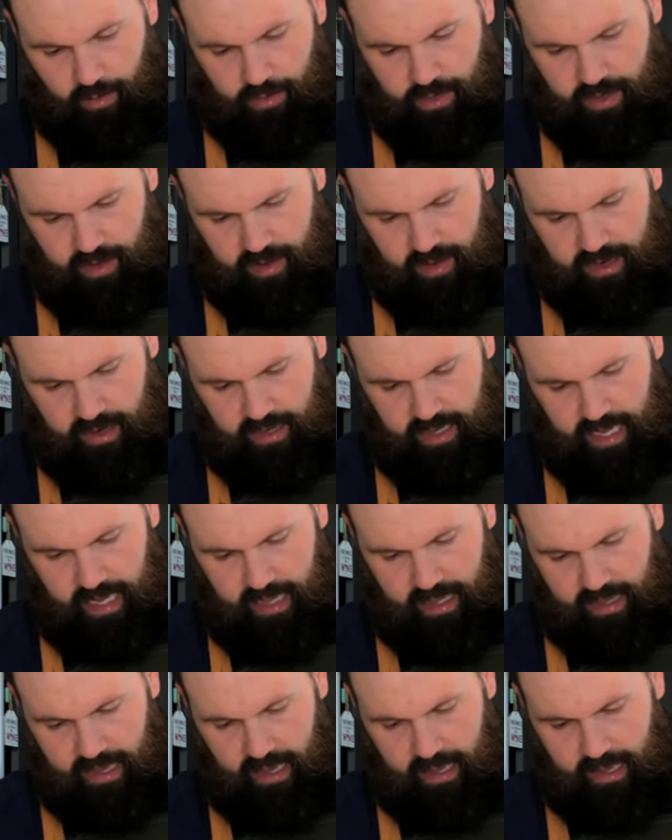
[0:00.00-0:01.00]
We're just gonna
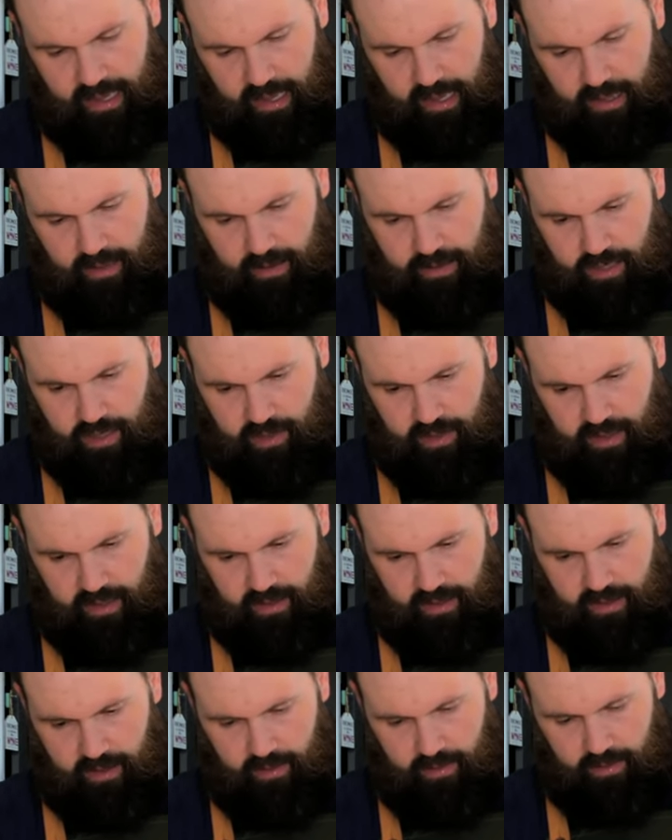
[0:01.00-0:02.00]
take that guy just
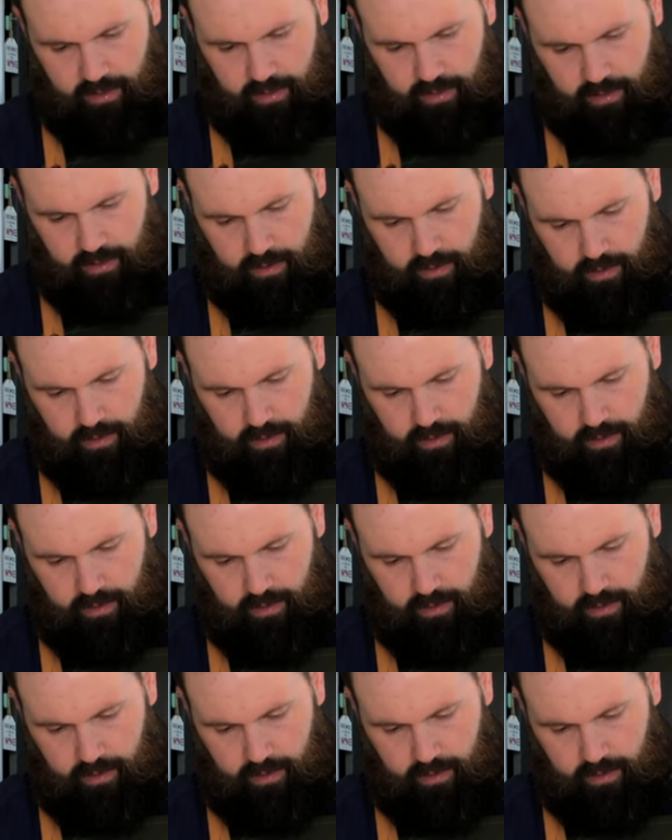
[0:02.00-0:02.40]
like this.